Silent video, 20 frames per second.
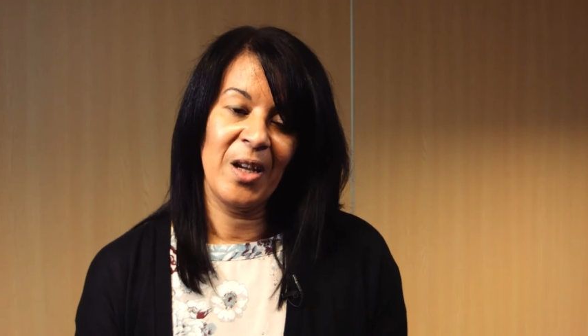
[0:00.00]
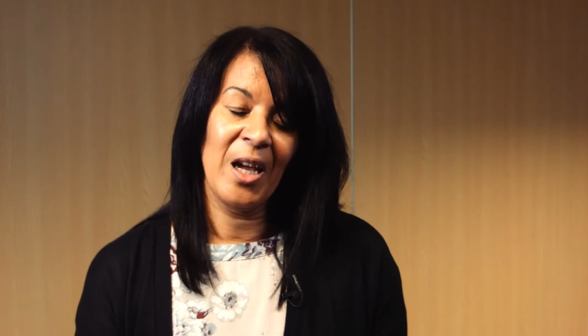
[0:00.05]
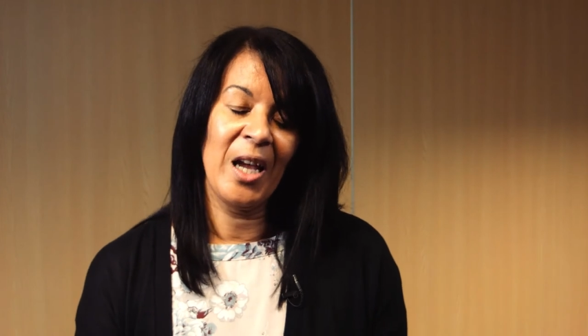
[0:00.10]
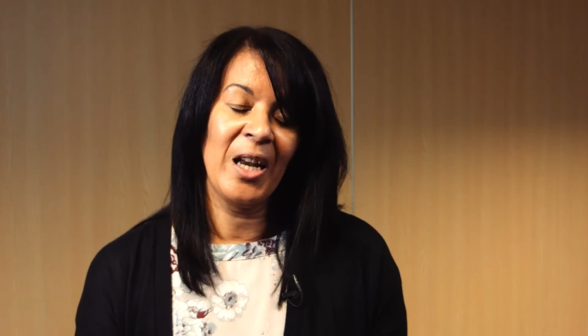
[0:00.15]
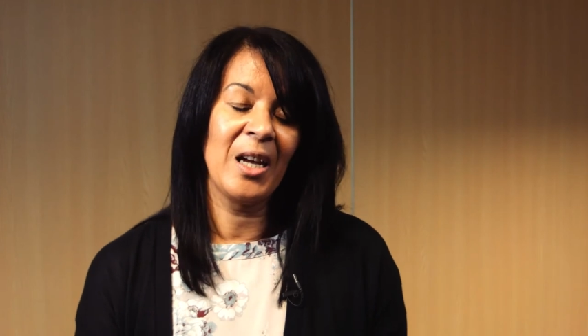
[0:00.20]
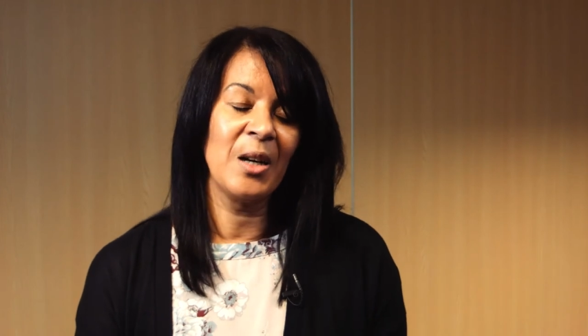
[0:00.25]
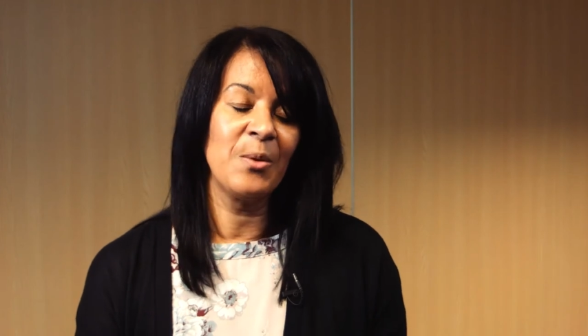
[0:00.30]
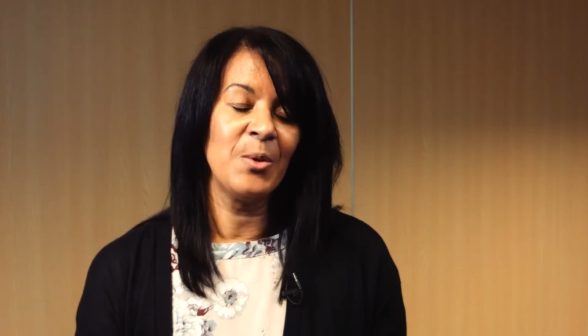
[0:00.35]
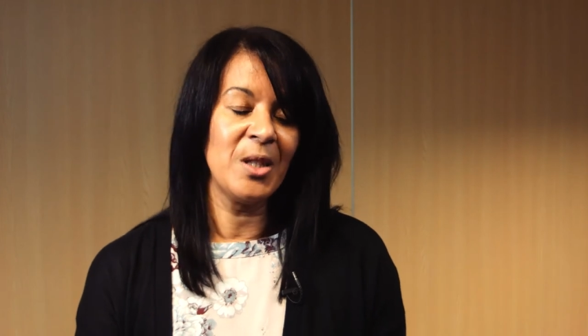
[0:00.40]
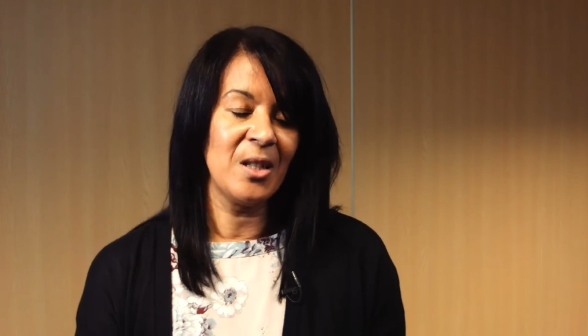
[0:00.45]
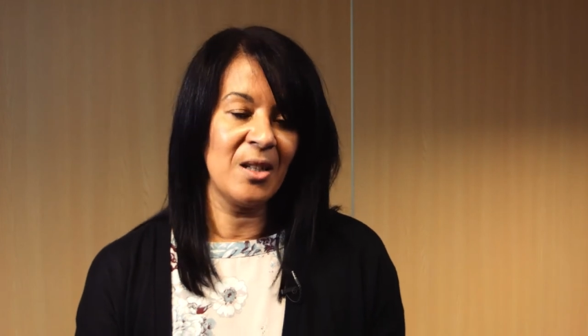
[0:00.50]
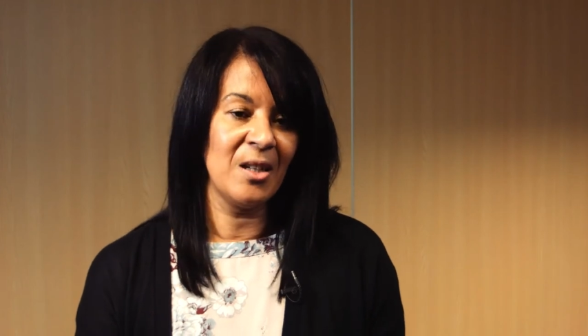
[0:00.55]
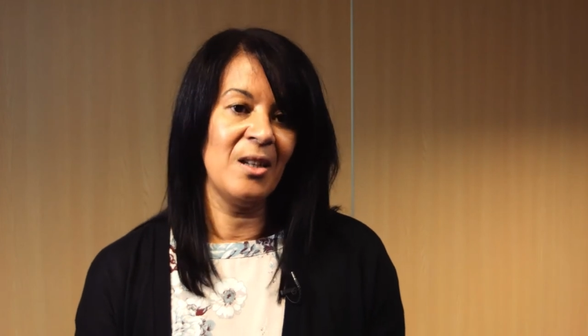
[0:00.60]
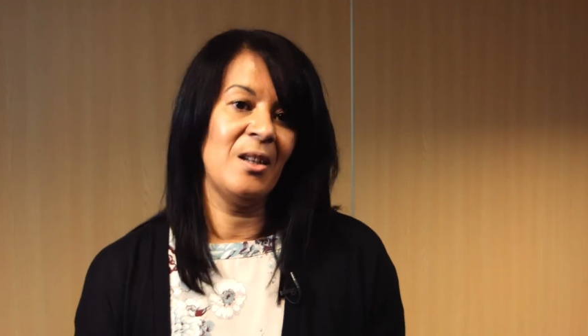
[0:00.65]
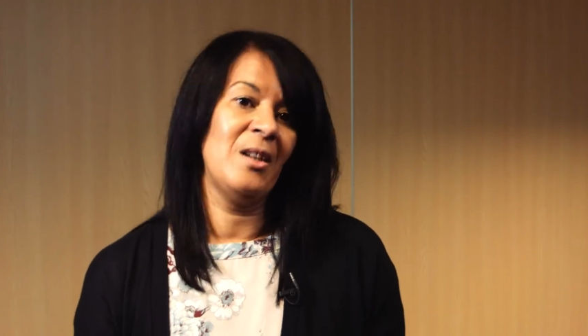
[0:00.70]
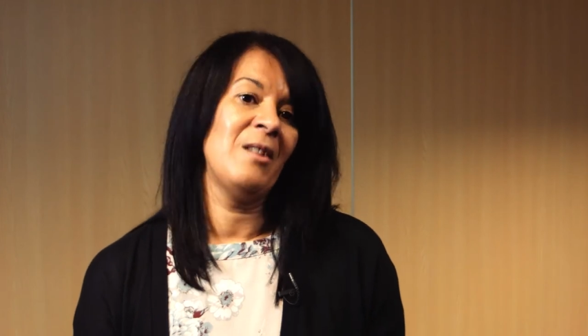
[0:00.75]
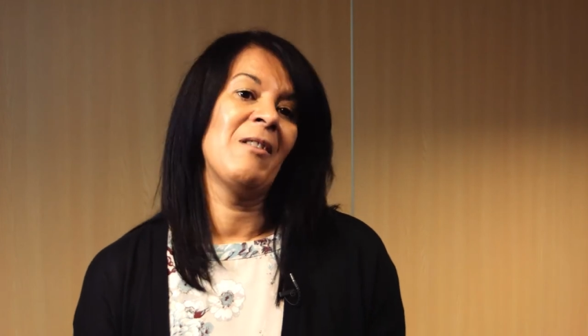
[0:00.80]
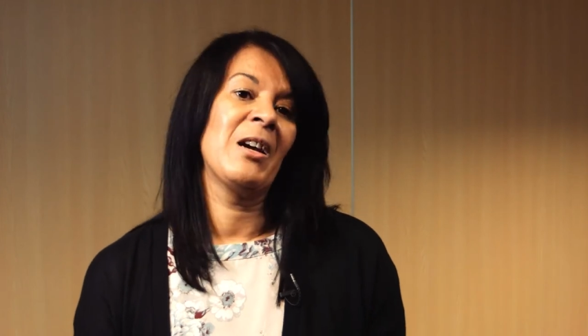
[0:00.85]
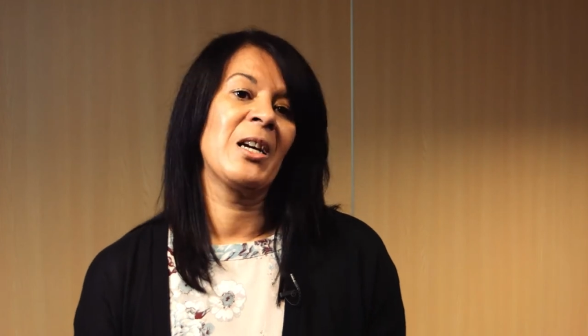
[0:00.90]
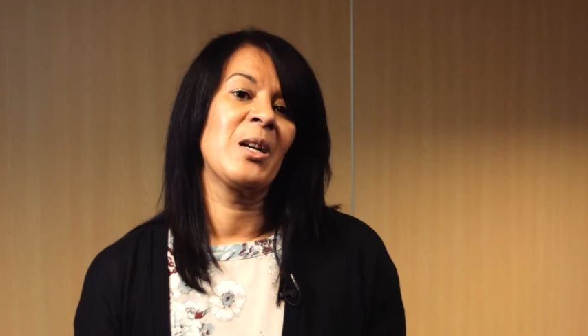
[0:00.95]
And I would
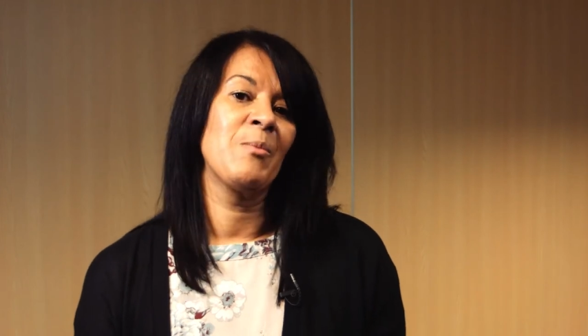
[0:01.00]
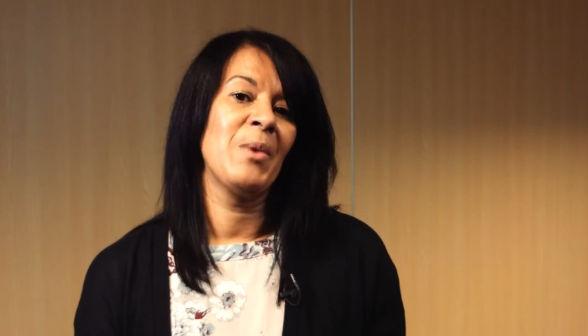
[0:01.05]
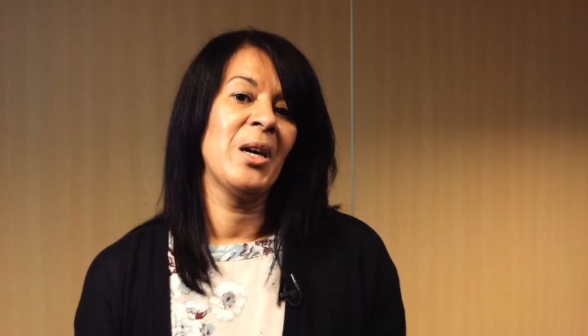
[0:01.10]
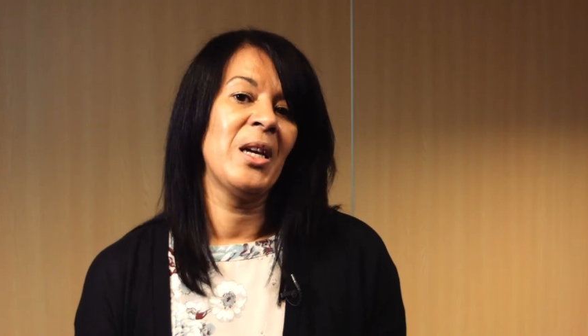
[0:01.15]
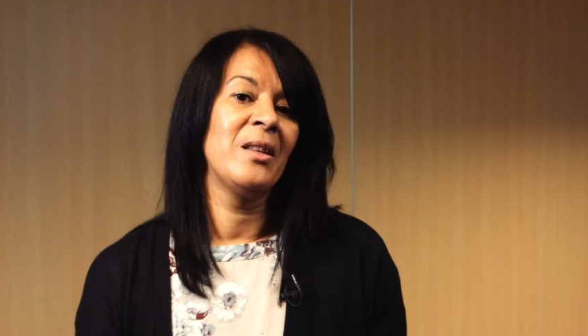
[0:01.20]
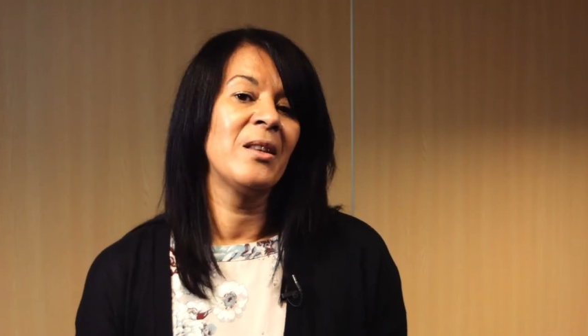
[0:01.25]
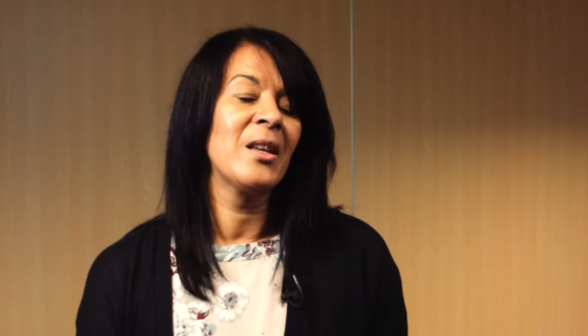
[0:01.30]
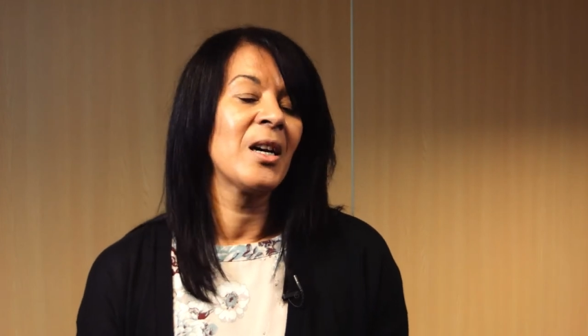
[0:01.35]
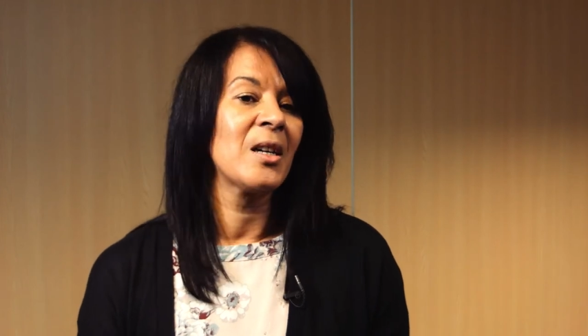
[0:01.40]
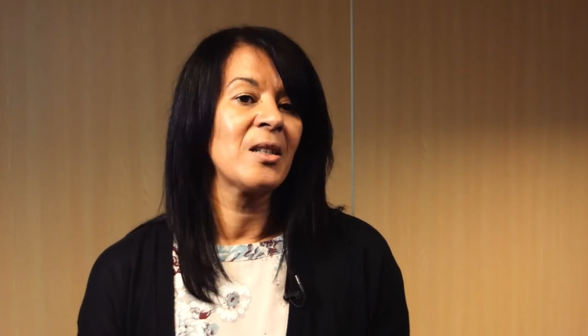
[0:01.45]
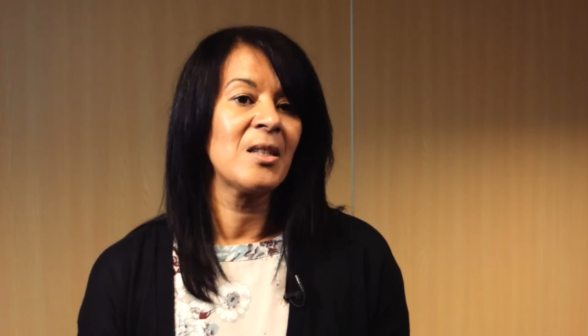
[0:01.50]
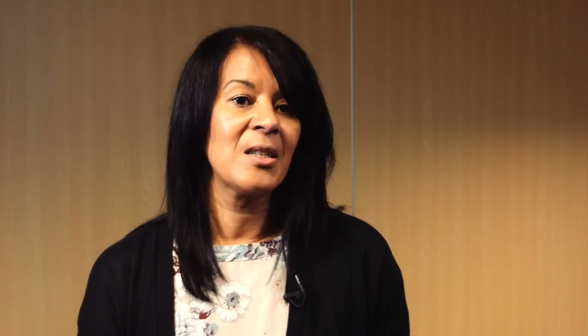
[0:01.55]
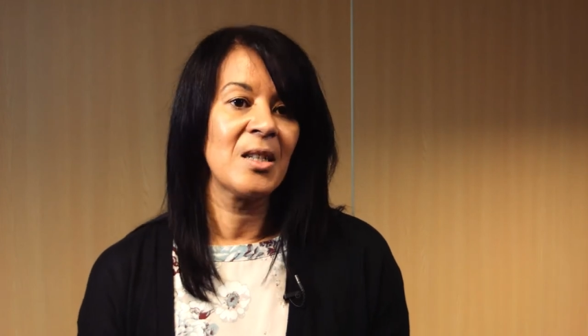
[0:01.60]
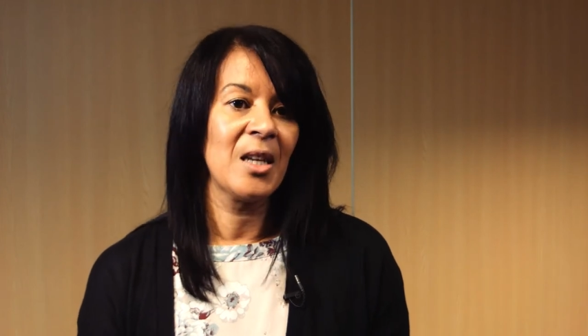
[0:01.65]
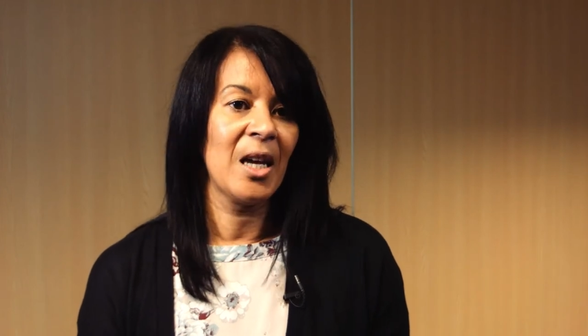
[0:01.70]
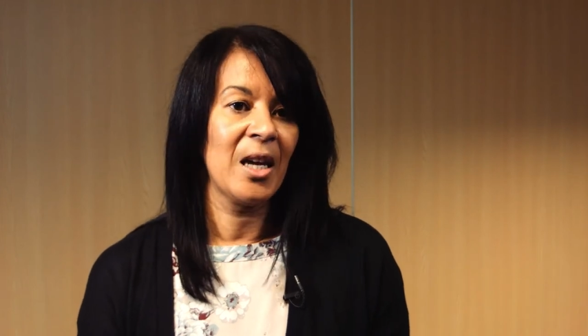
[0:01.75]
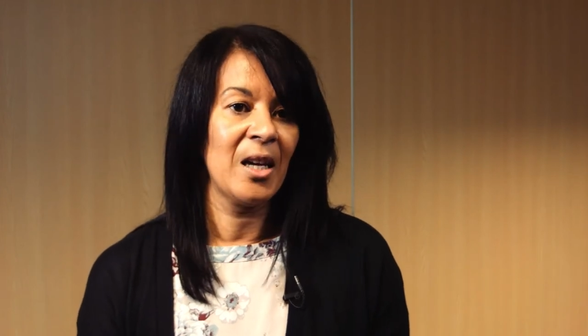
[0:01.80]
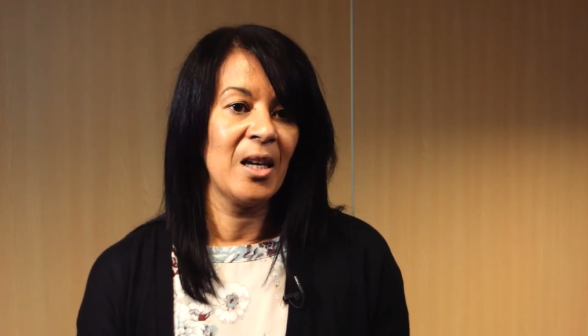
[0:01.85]
certainly recommend that